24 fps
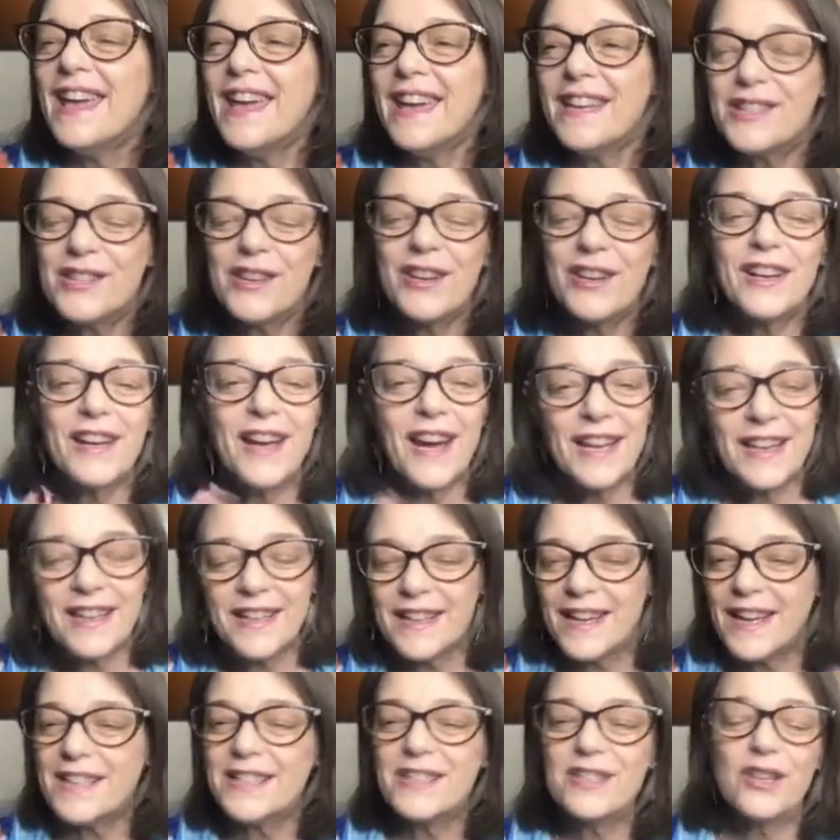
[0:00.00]
And so I got a
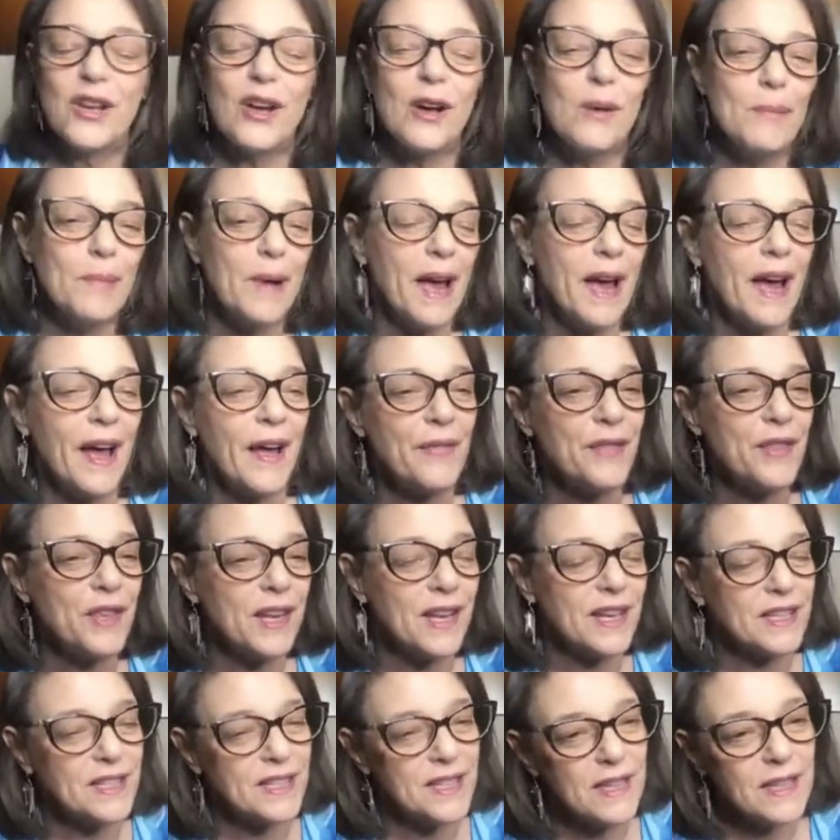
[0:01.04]
nice salt bath and
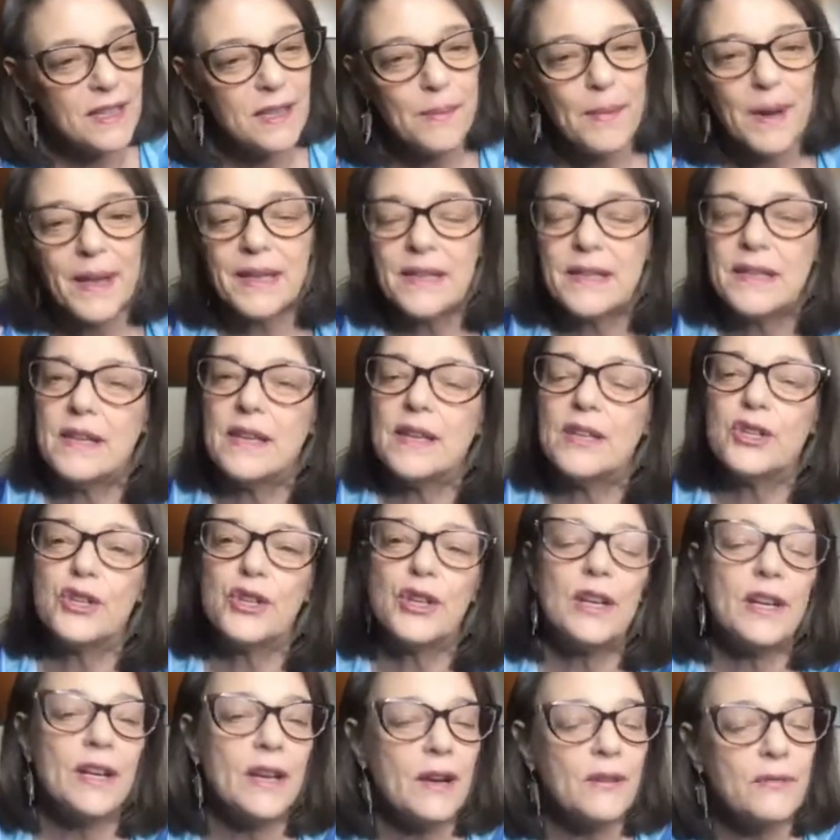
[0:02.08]
I did the meditation
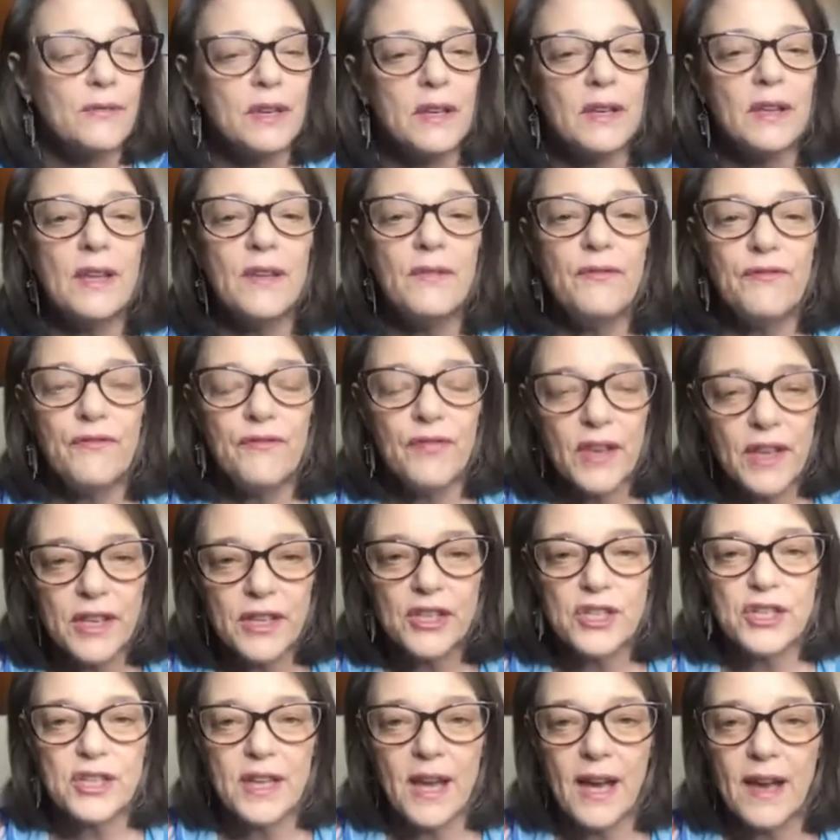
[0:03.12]
and I really
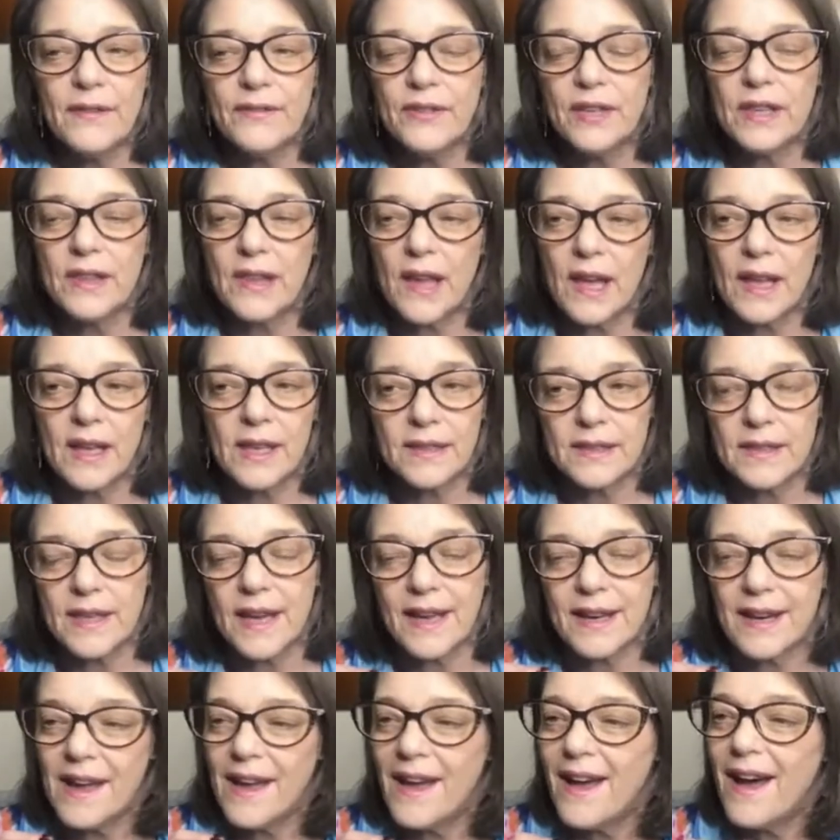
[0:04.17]
finished having that, like,
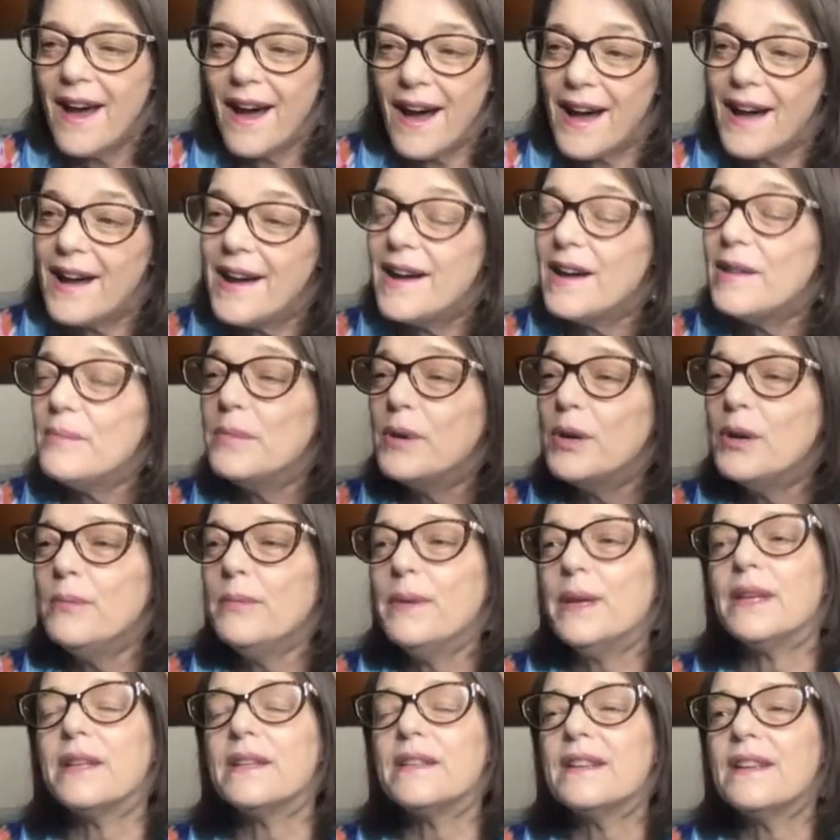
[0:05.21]
that aha
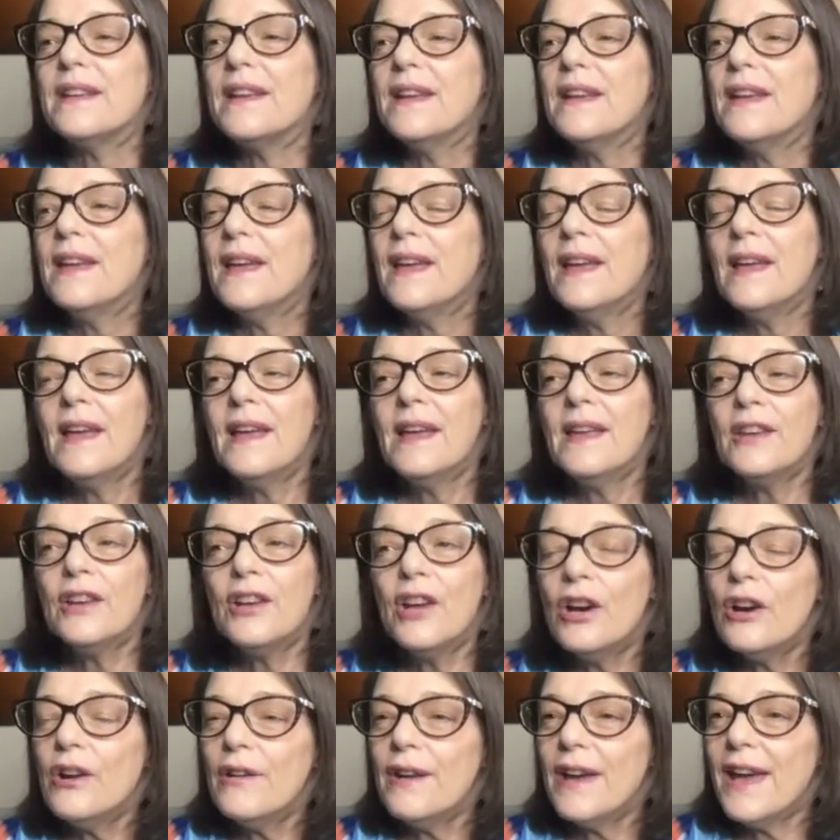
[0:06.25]
moment, you
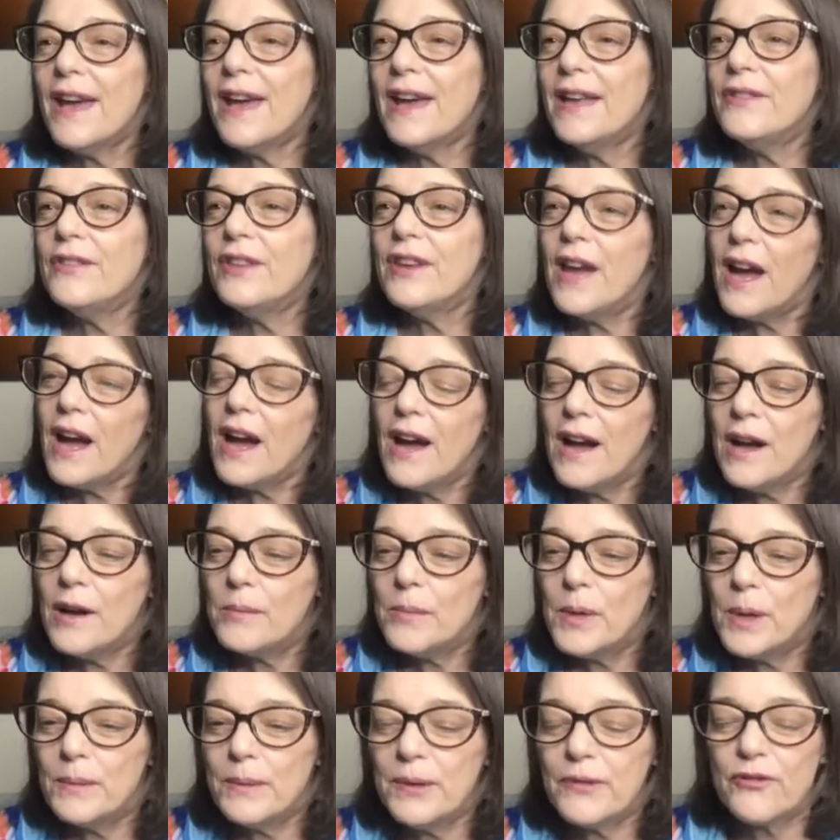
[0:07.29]
know? And the aha
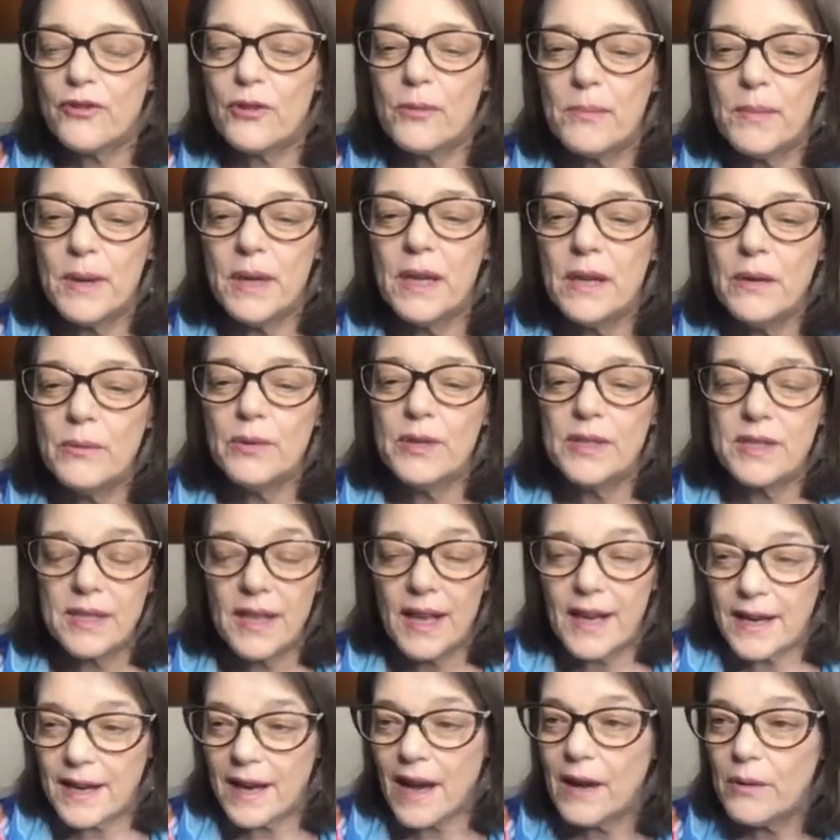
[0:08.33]
moment for me was
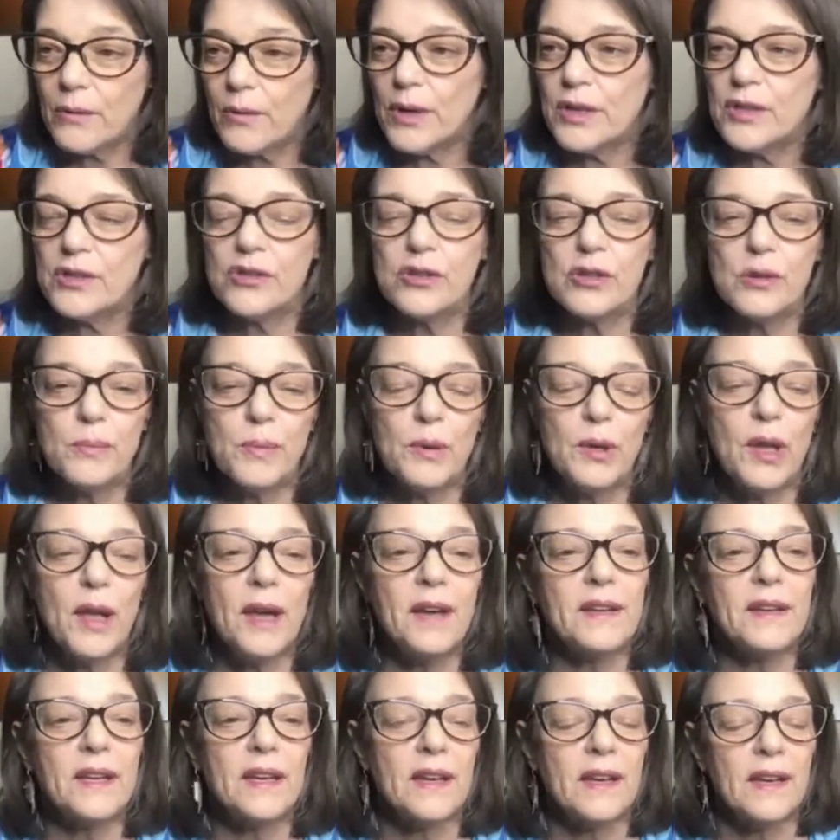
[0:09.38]
like, I was super
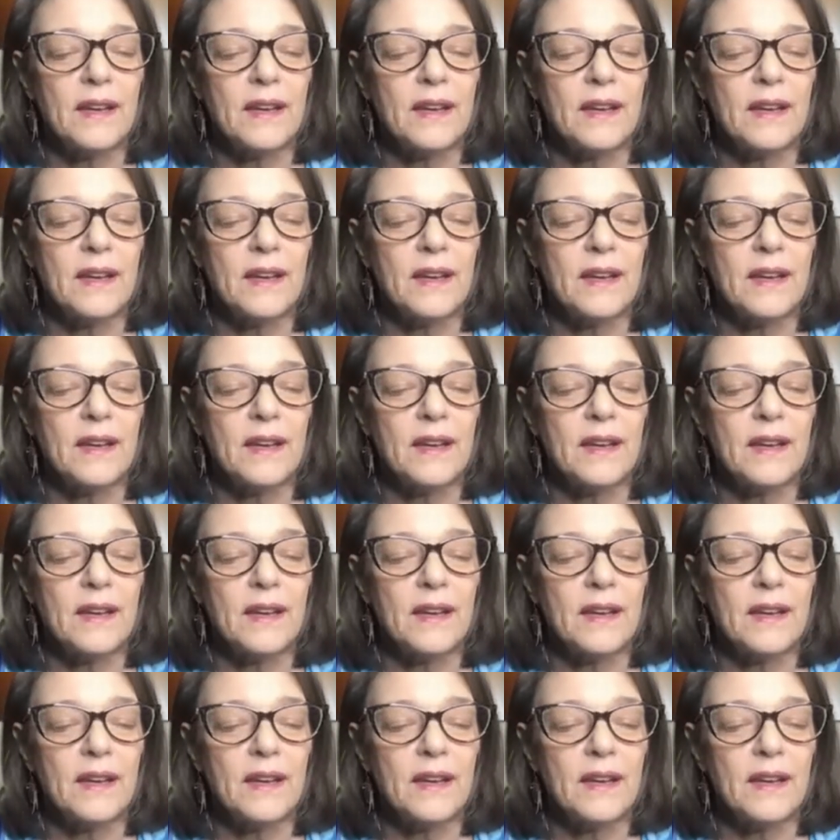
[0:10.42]
lucky.